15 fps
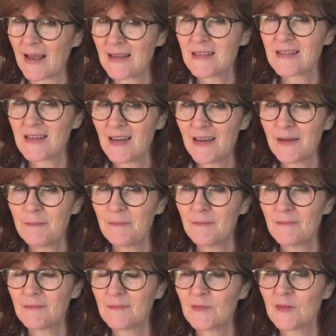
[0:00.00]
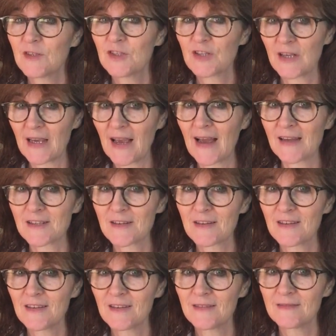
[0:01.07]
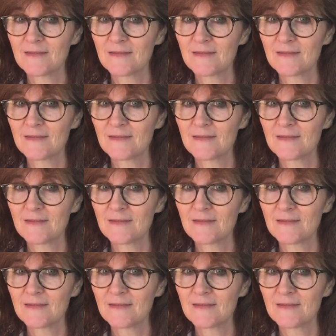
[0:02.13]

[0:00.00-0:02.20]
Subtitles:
last time? She asked.